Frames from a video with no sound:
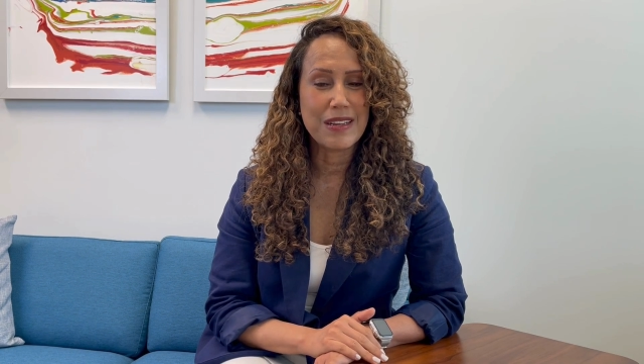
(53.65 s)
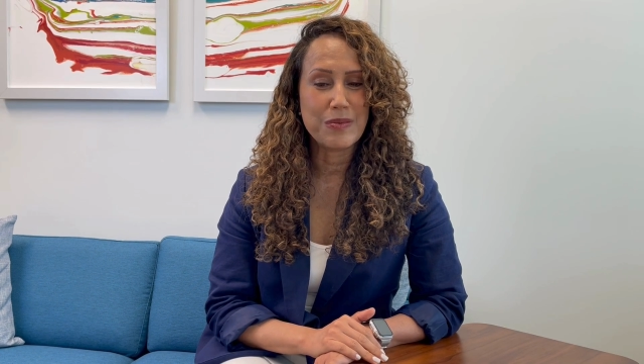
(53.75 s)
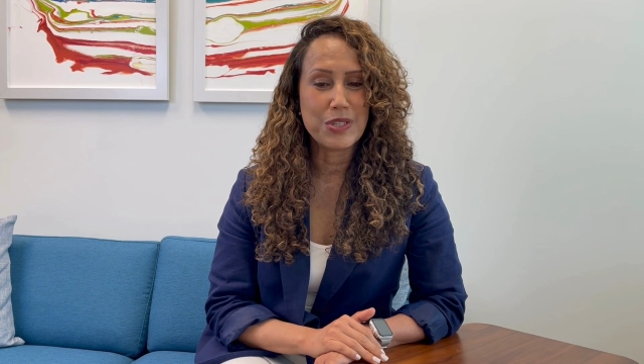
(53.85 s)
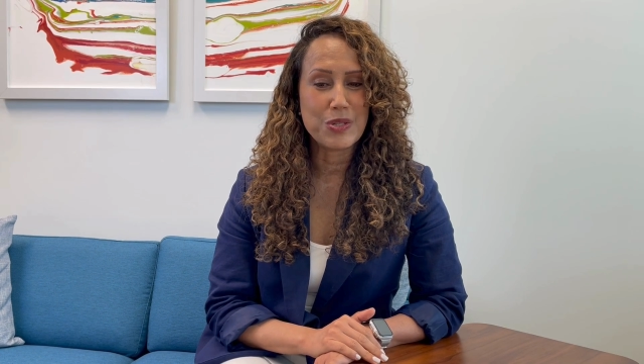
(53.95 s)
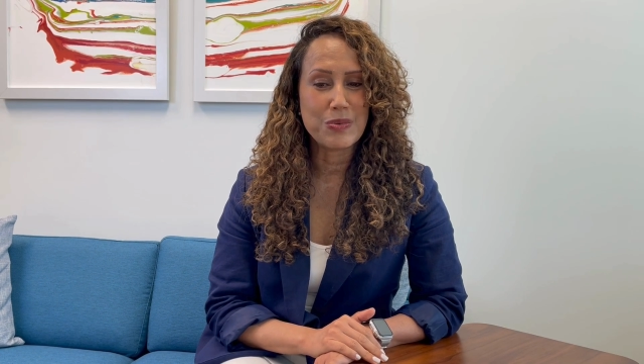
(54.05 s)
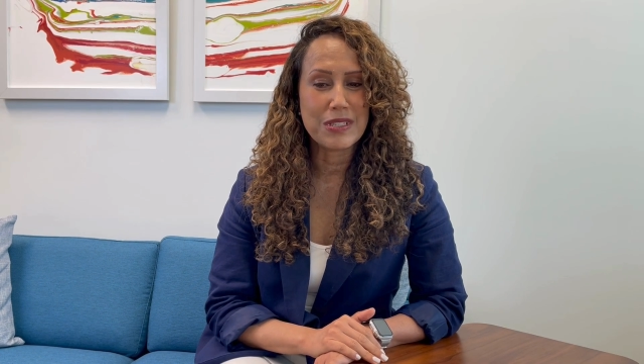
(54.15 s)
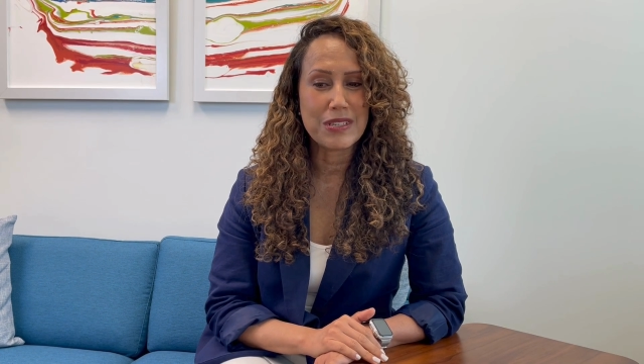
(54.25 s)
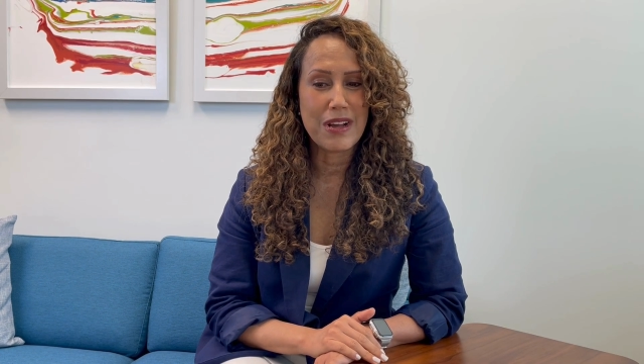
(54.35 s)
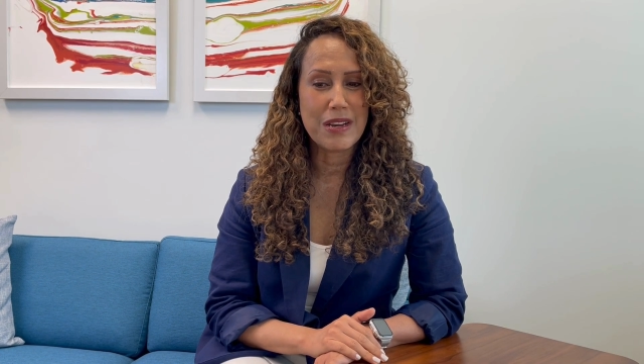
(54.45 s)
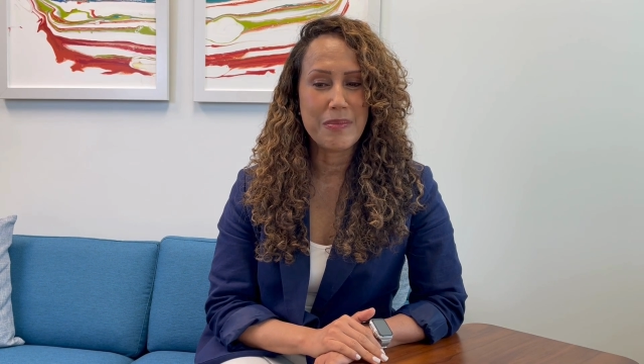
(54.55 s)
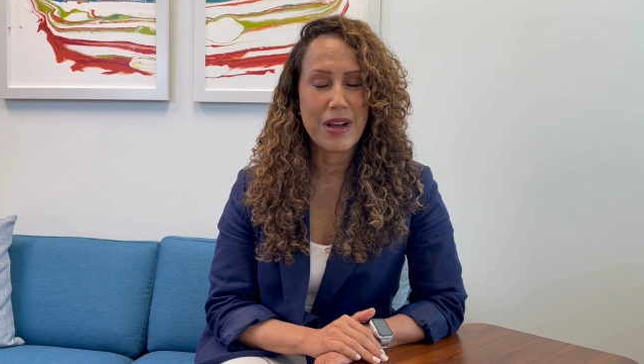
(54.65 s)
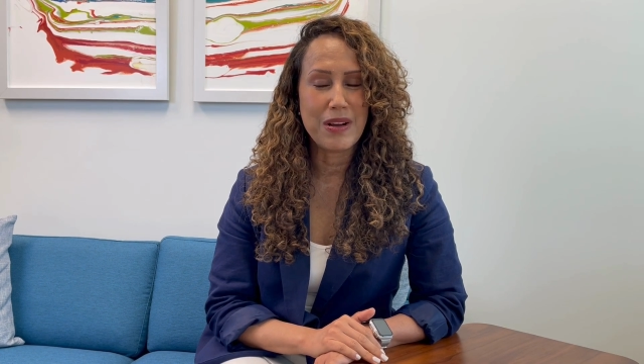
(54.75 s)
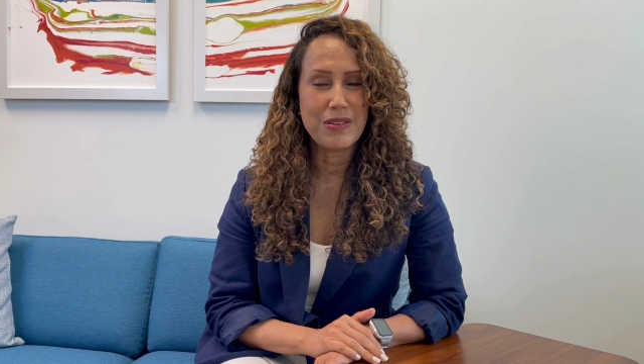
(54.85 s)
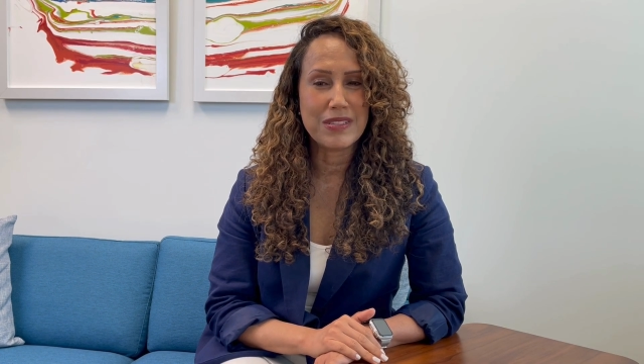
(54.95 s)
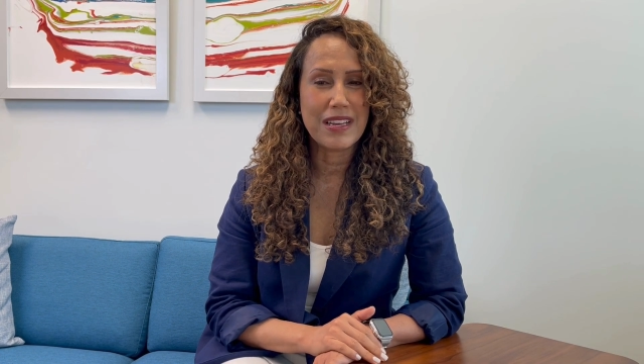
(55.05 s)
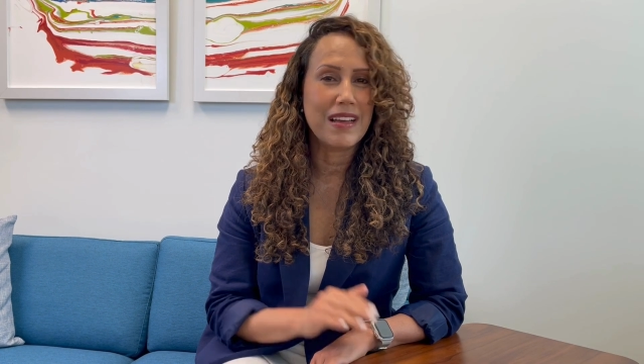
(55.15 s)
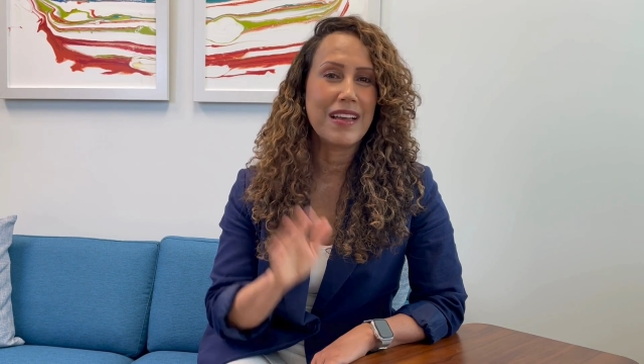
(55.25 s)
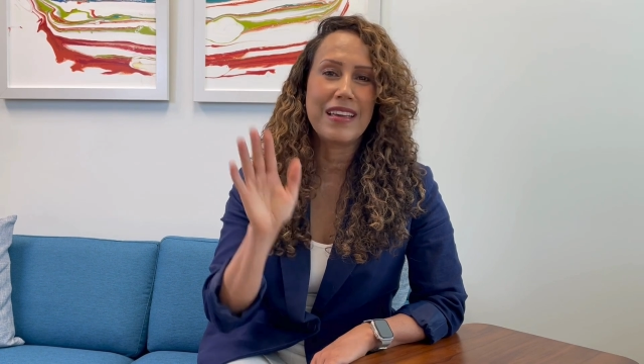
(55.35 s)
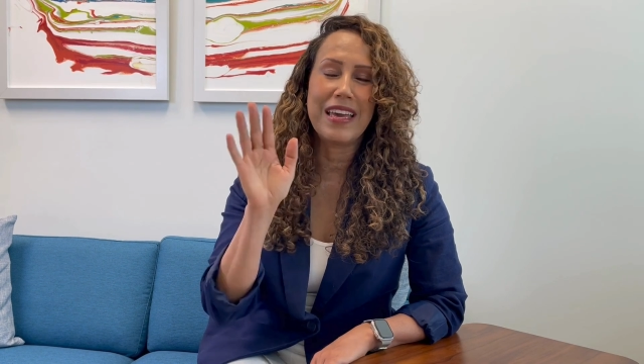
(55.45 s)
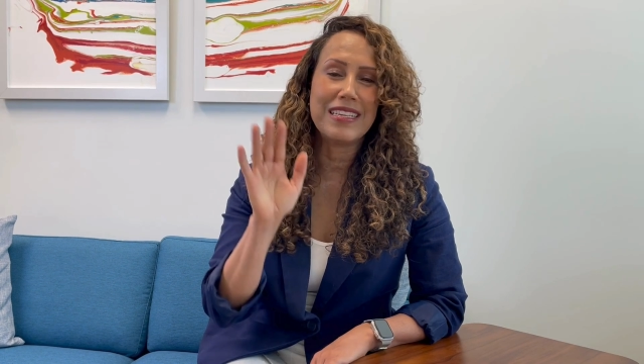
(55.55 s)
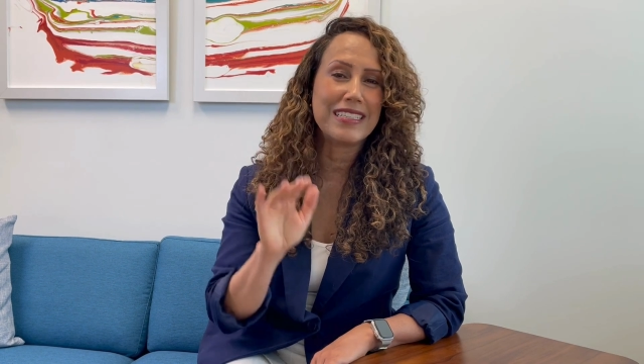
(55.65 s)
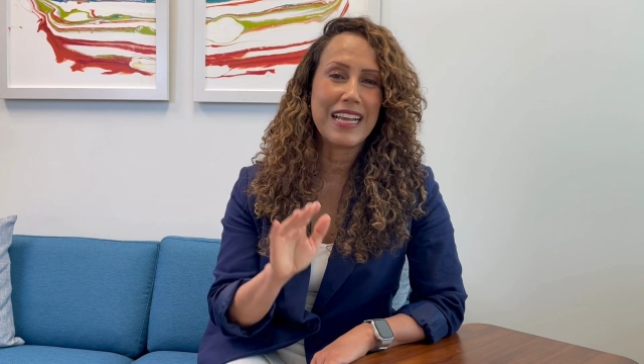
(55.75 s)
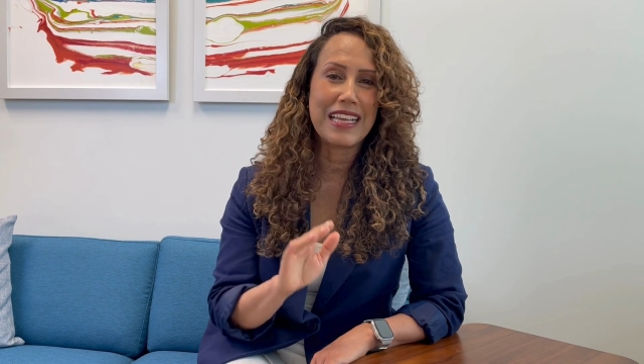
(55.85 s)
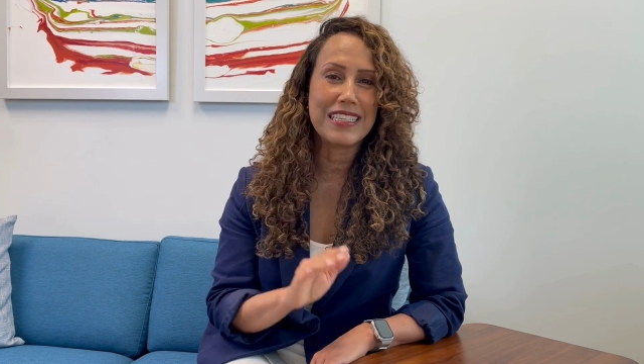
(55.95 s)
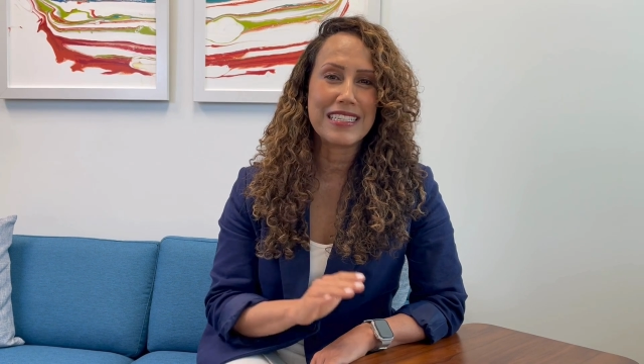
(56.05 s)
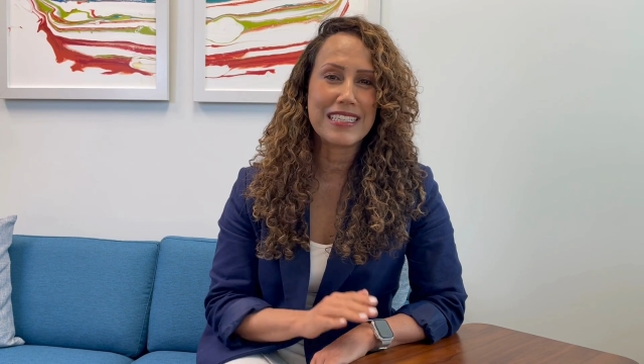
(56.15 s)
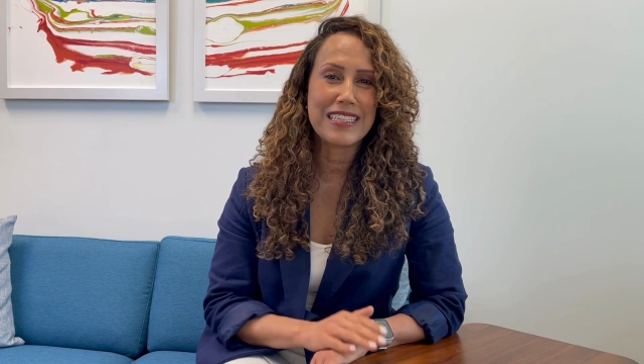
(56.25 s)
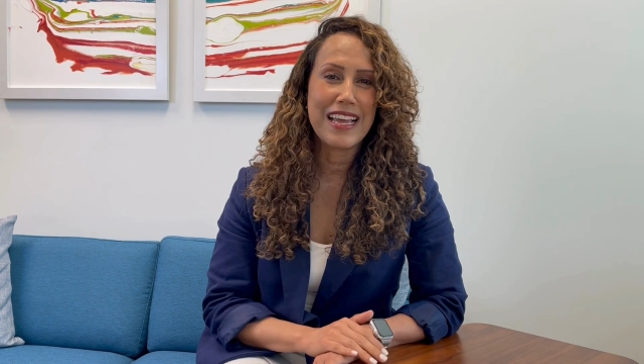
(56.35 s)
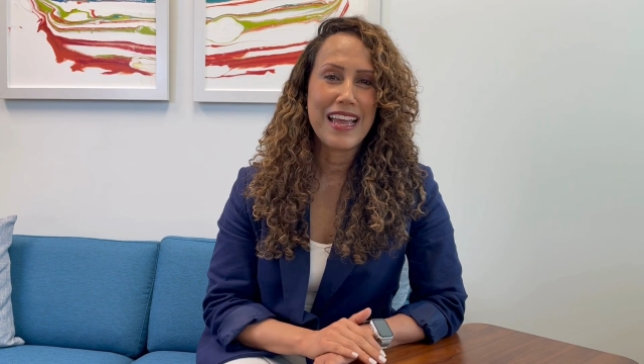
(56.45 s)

which was all about case analysis.